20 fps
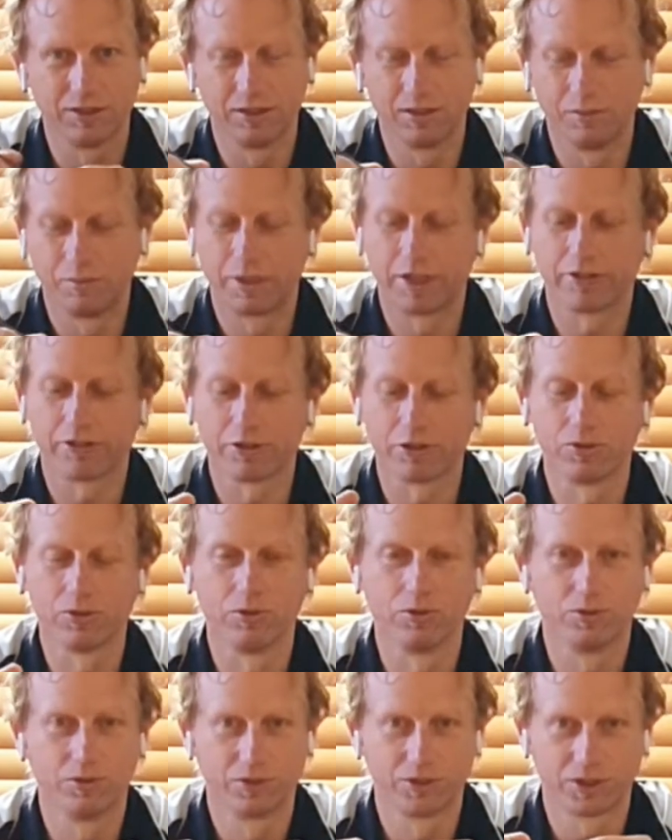imperial
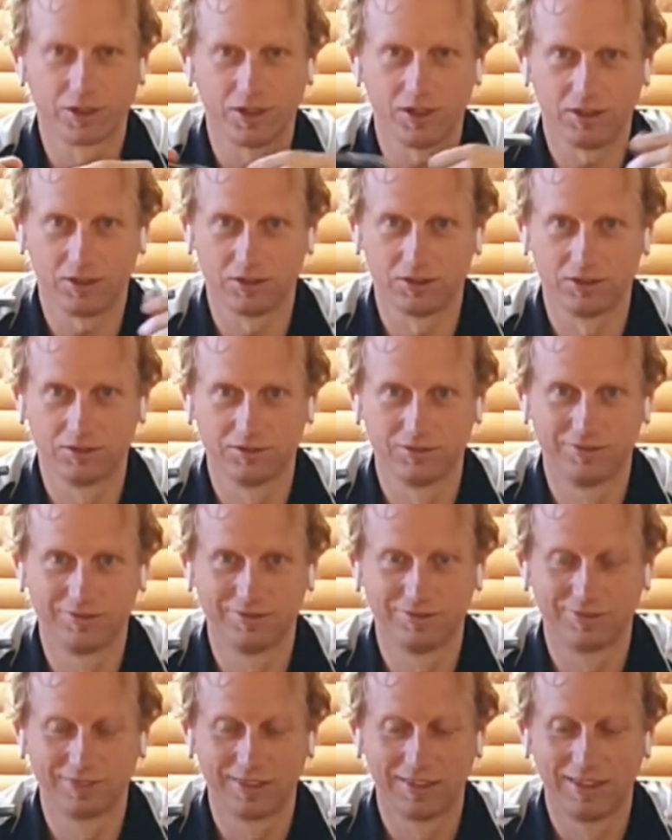size.
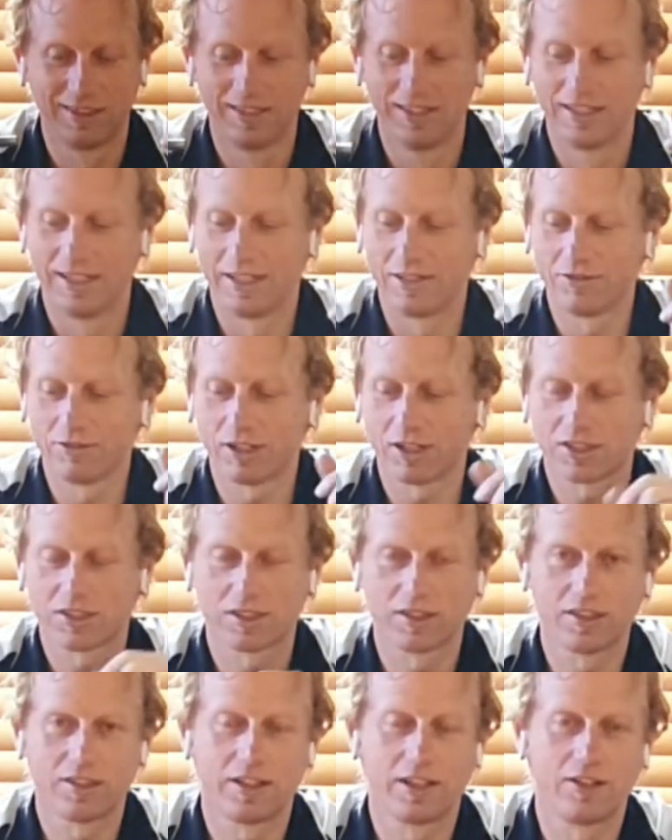In
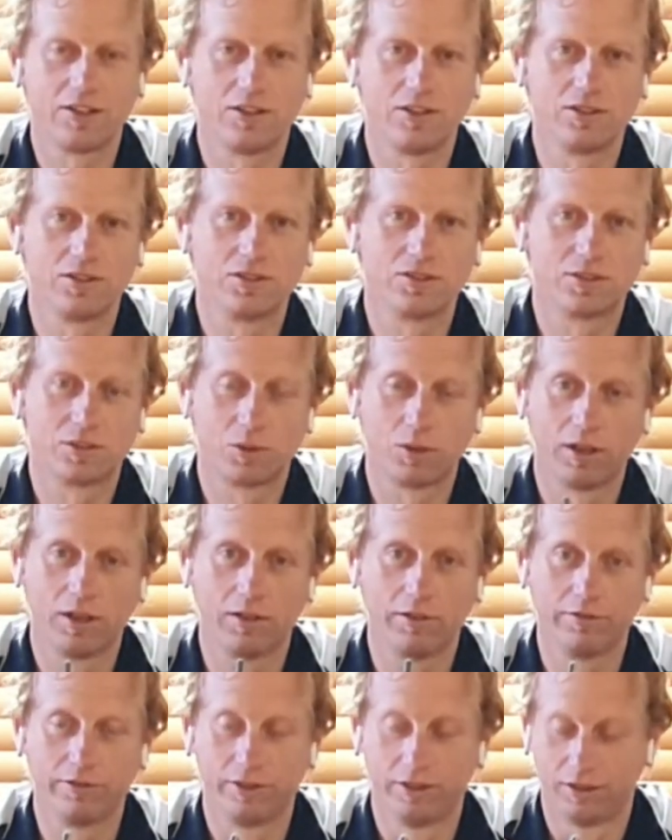Russia, they use
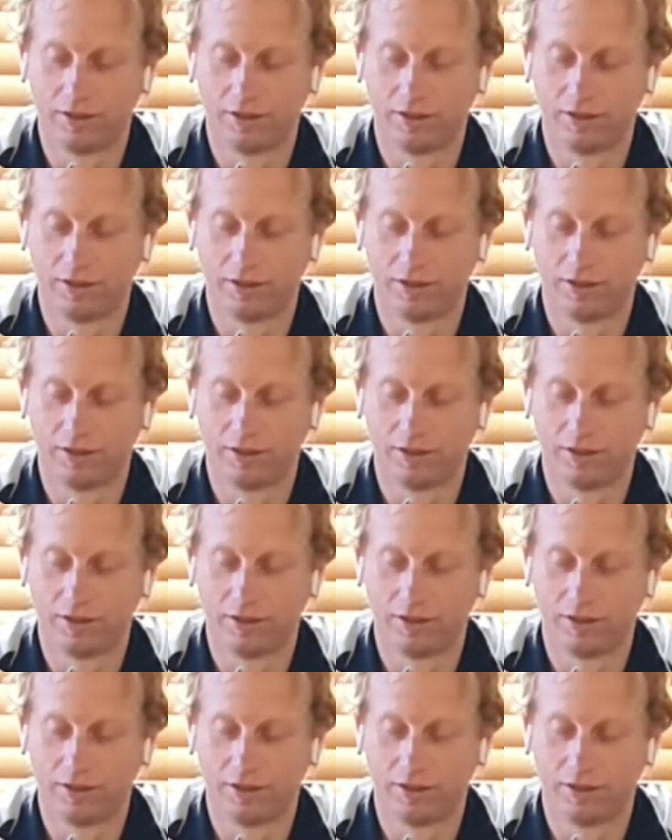12.